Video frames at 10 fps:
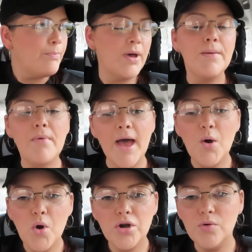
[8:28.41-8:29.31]
But my
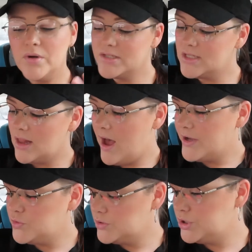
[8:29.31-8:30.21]
order was the
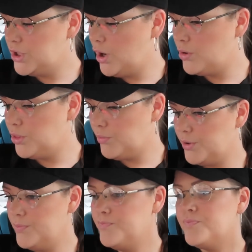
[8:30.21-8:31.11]
last one to go
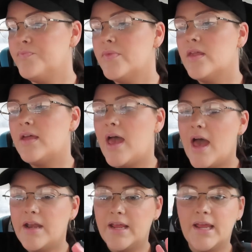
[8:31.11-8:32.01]
through
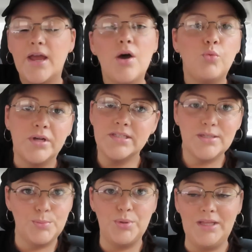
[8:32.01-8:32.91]
and it was
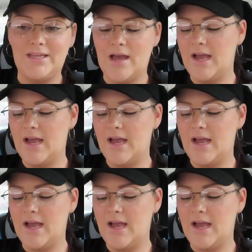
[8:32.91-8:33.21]
complete.